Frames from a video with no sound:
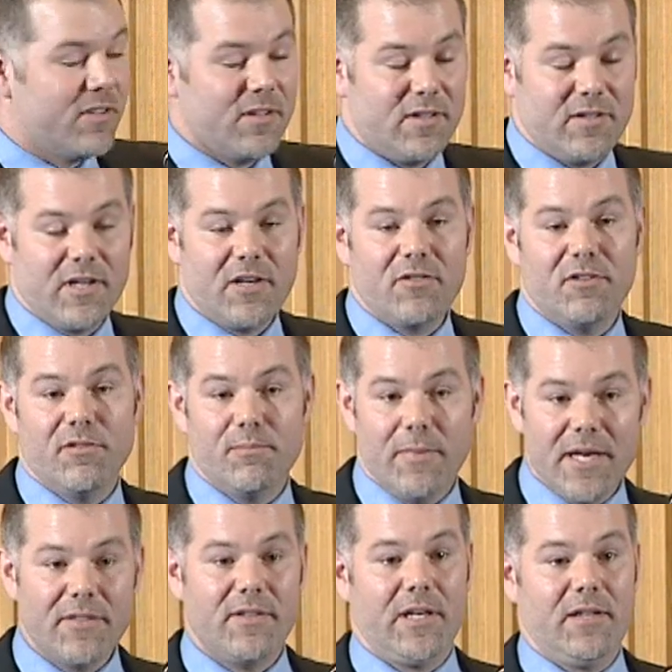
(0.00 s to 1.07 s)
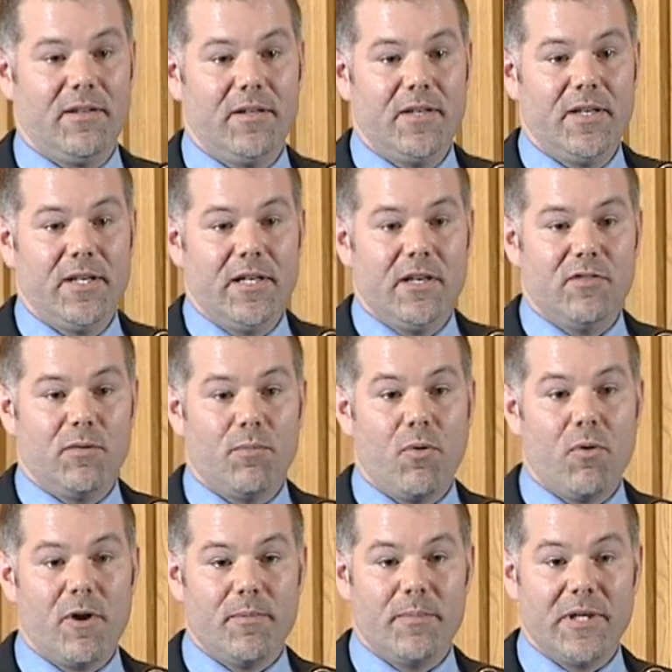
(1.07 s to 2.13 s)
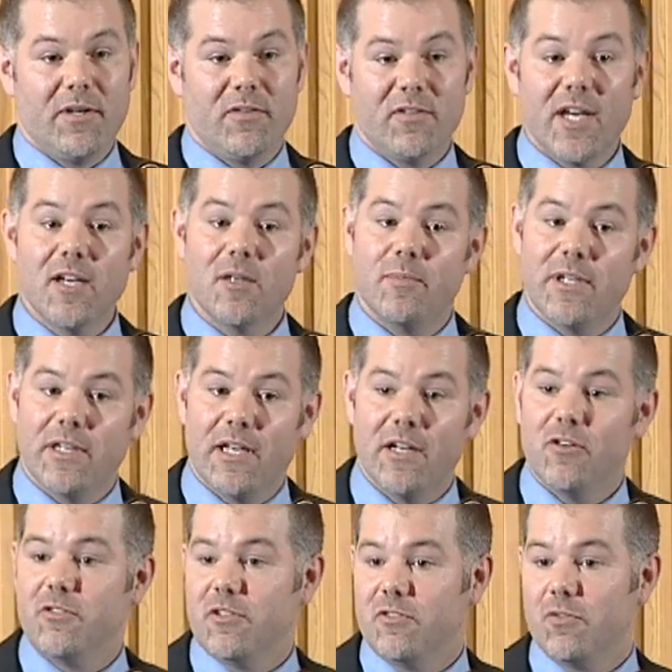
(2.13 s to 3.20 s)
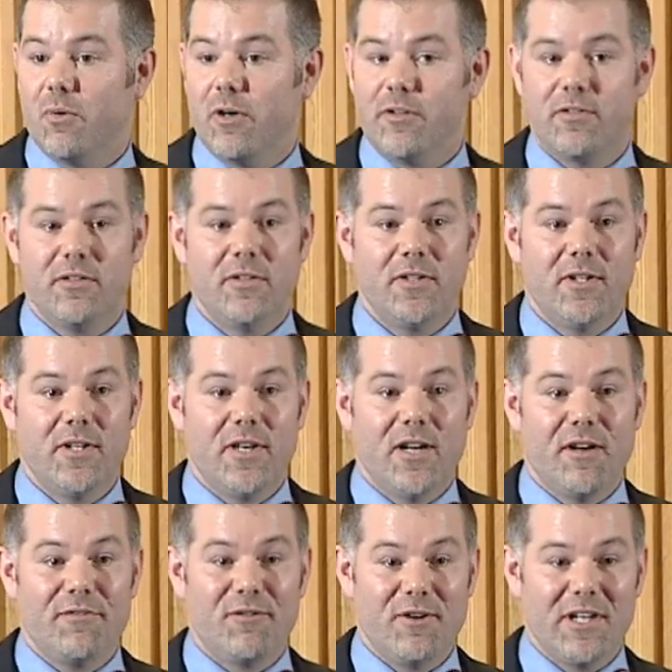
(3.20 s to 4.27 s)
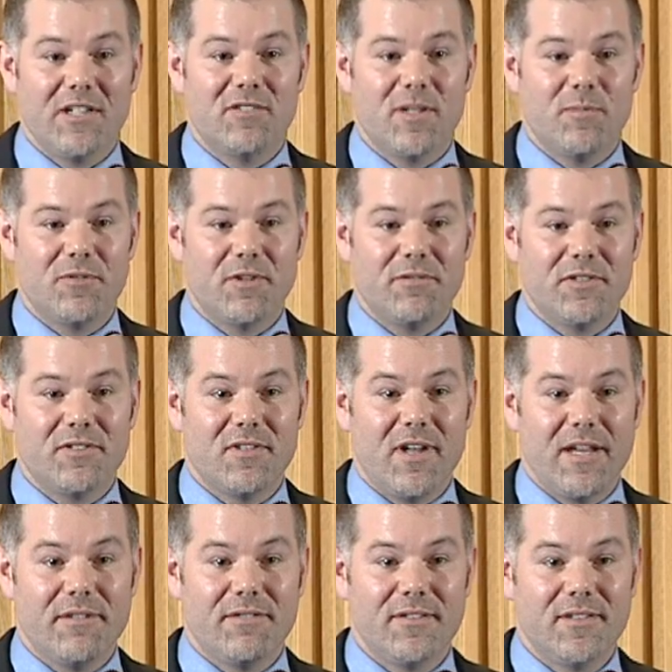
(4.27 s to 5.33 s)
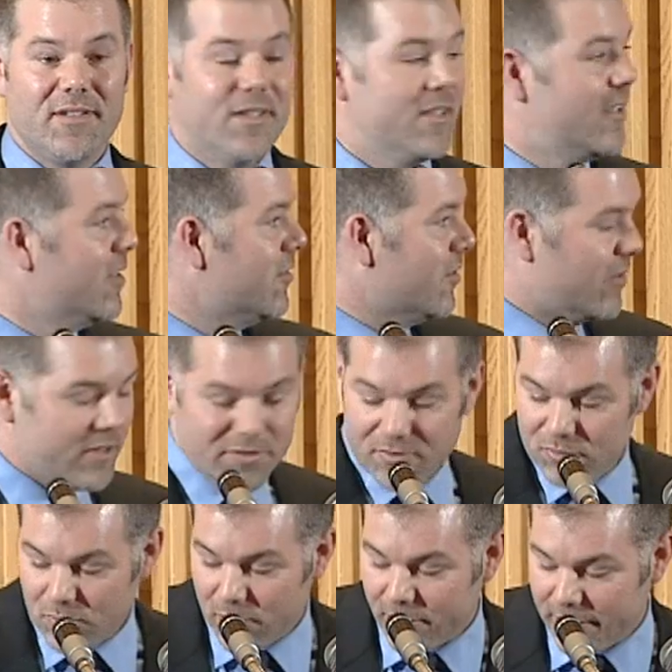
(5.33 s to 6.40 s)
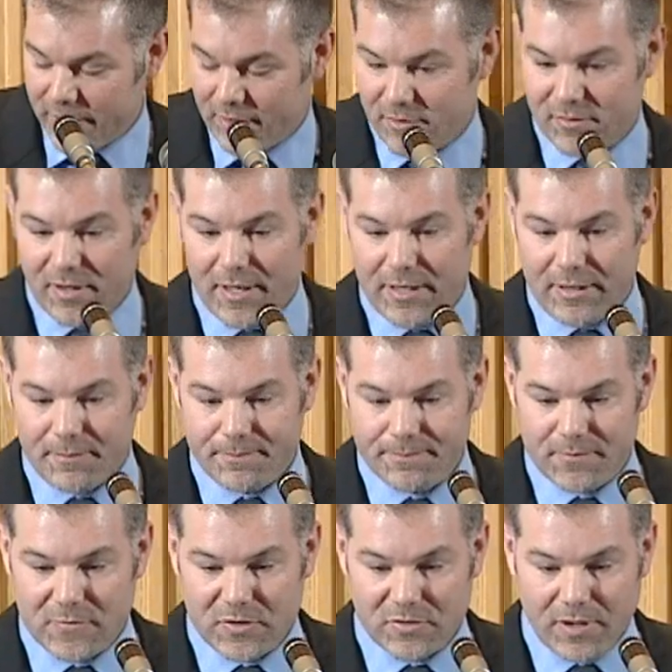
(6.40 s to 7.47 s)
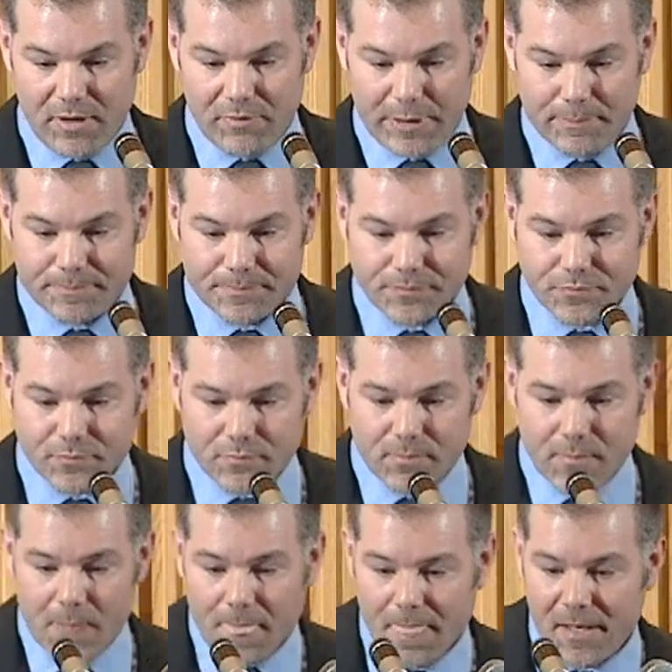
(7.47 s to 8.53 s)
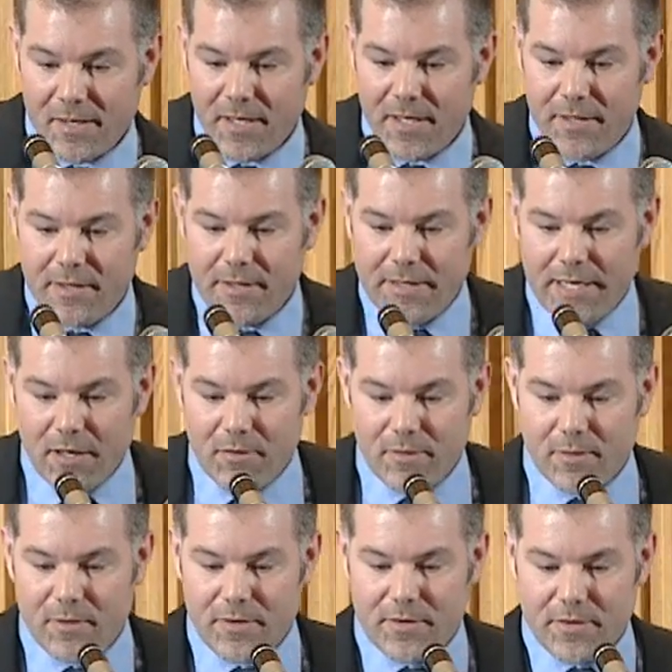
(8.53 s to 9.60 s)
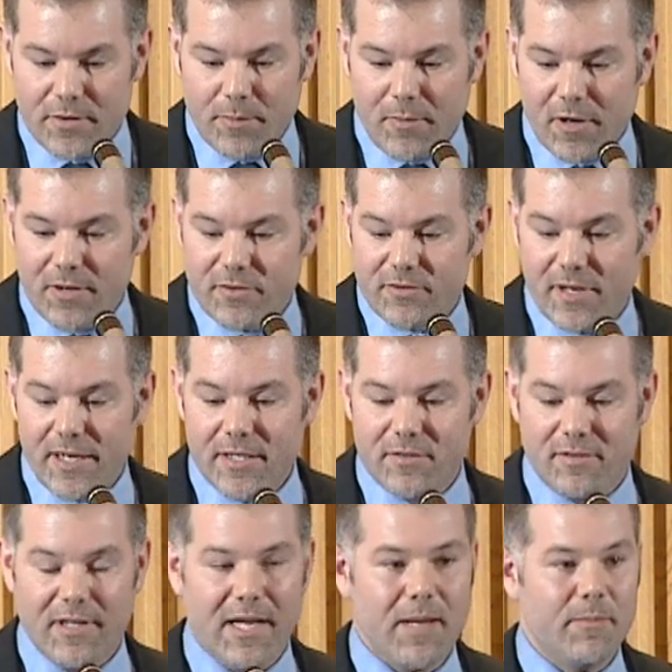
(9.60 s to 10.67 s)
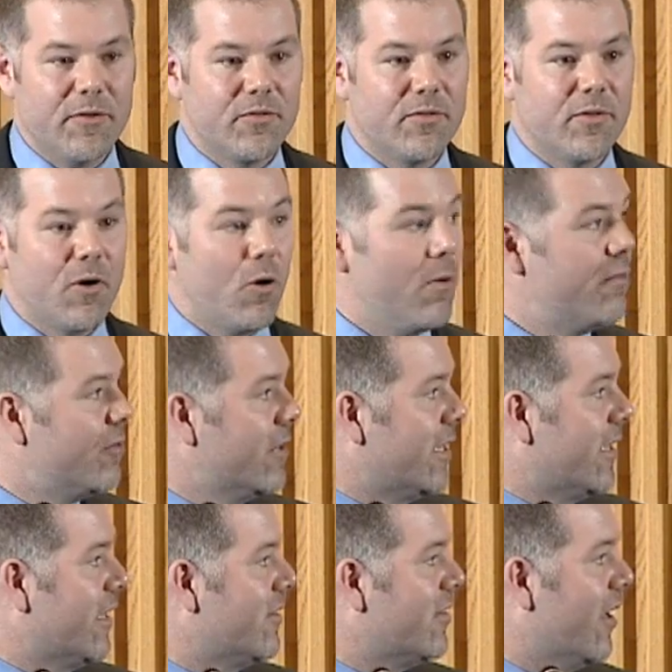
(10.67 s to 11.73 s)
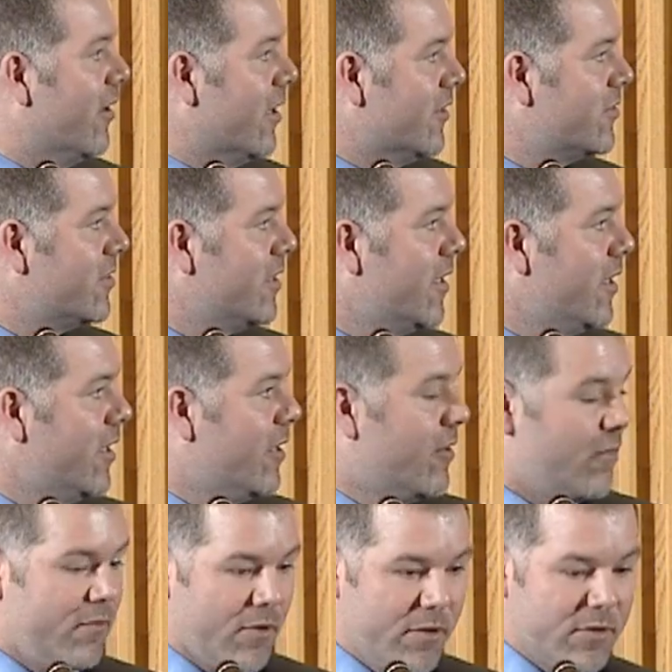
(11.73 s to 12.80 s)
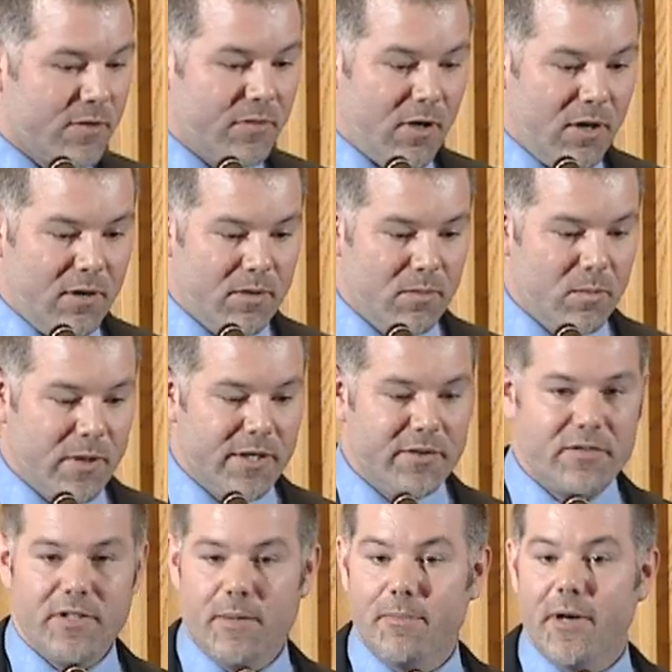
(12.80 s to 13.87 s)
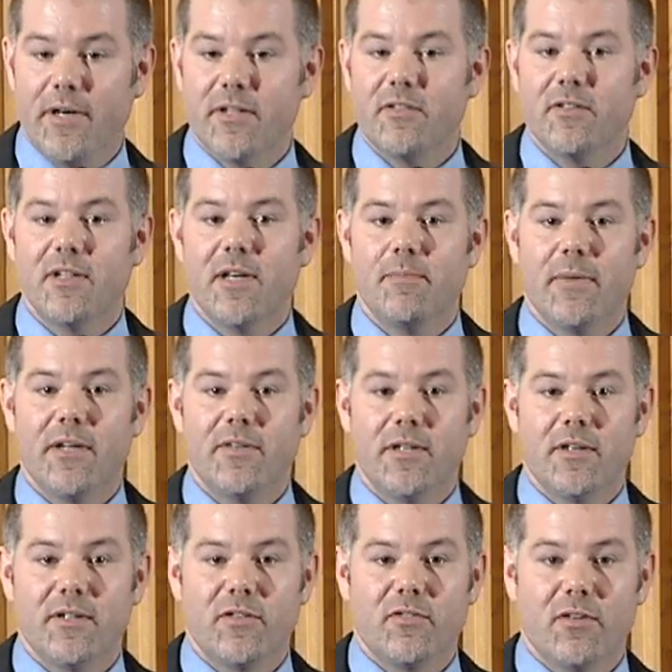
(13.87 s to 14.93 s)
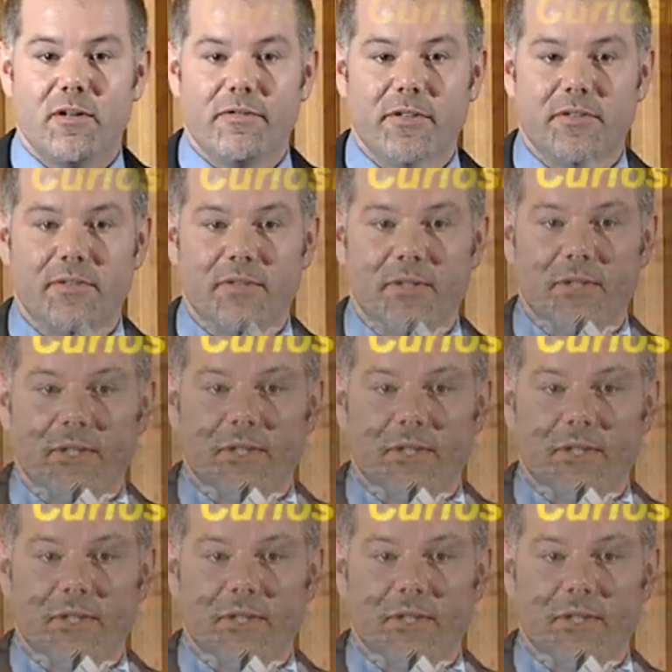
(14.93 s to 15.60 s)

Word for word: the detection of methane is important because that could be an energy source for any subsurface life. So this is really an exciting discovery. Now, the Mars Science Lab is hopefully going to tell us, first of all, what is the abundance of that methane on the surface?